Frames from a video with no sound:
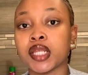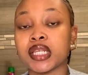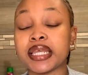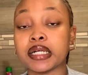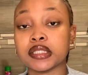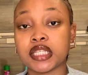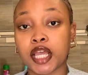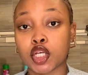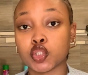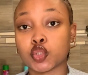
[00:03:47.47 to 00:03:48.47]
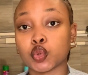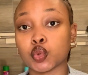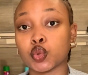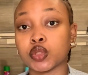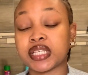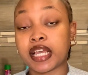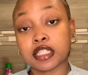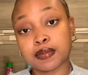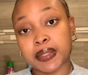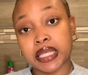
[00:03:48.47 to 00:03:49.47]
nail tech to
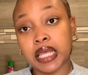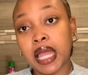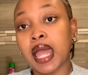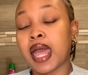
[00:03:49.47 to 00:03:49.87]
text me